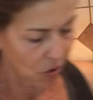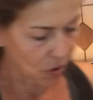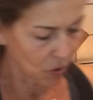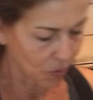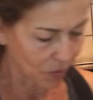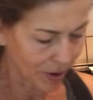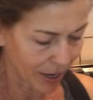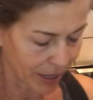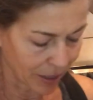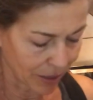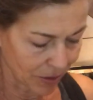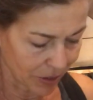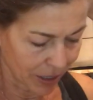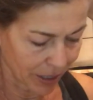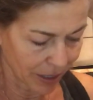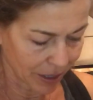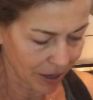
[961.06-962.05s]
already
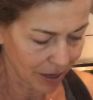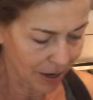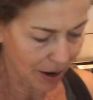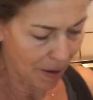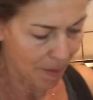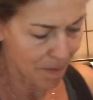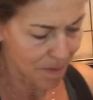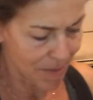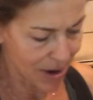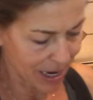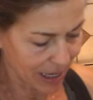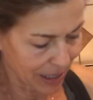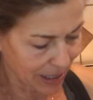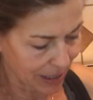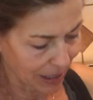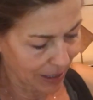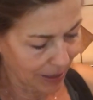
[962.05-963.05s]
looking
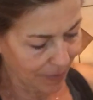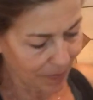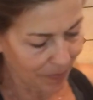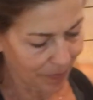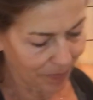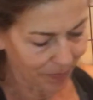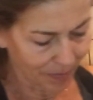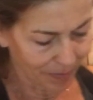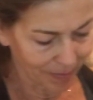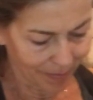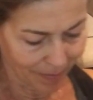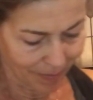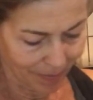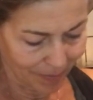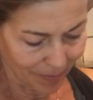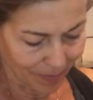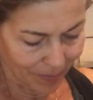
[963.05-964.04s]
amazing.
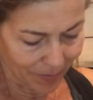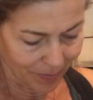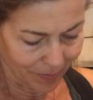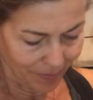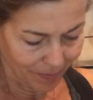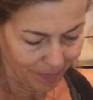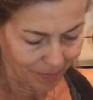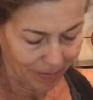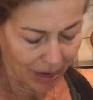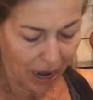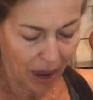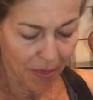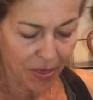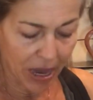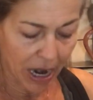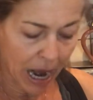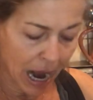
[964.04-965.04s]

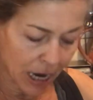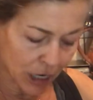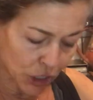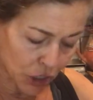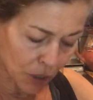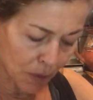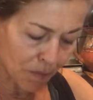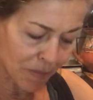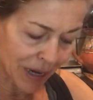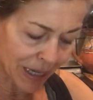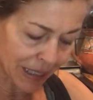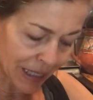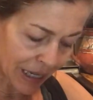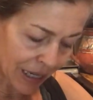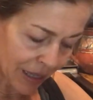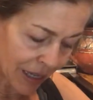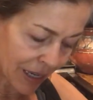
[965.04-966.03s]
And then as you're
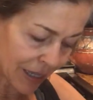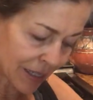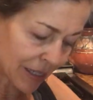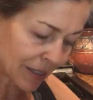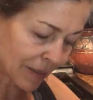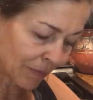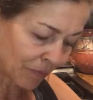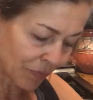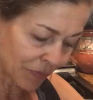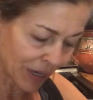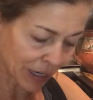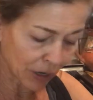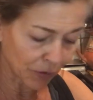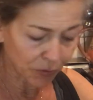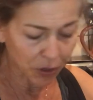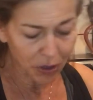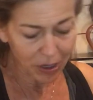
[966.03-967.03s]
mixing this, like
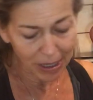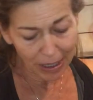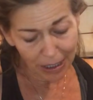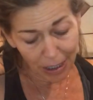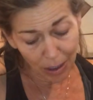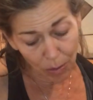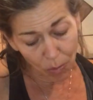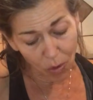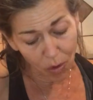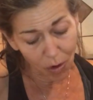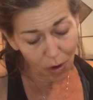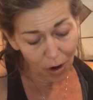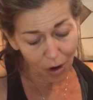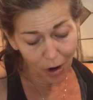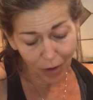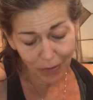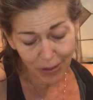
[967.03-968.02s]
if you need a little
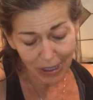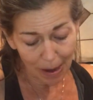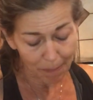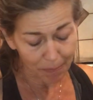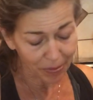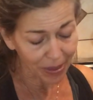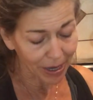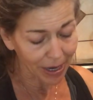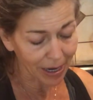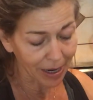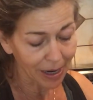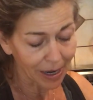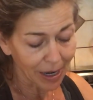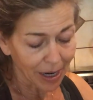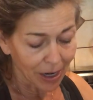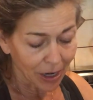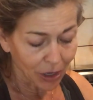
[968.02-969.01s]
more of something,
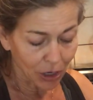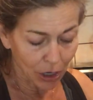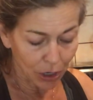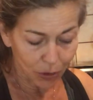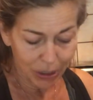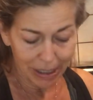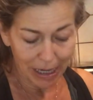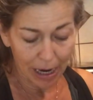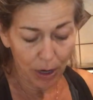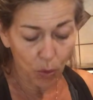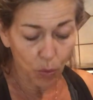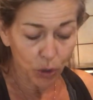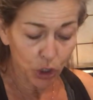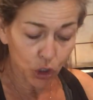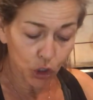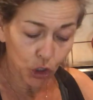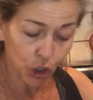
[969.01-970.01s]
you know, say it
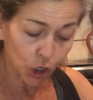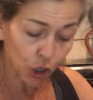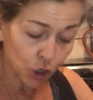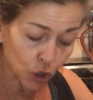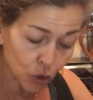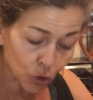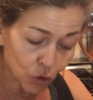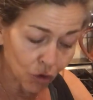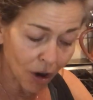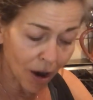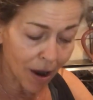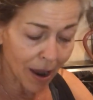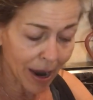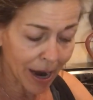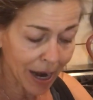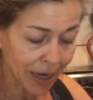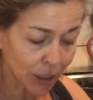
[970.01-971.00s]
was too
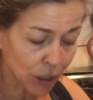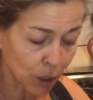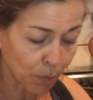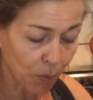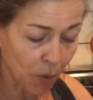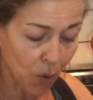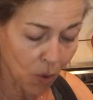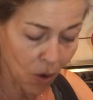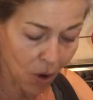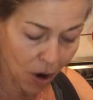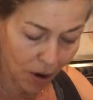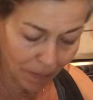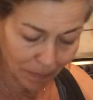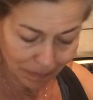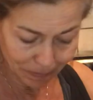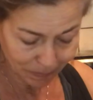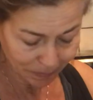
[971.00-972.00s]
dry to
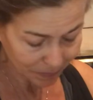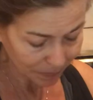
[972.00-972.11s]
pour,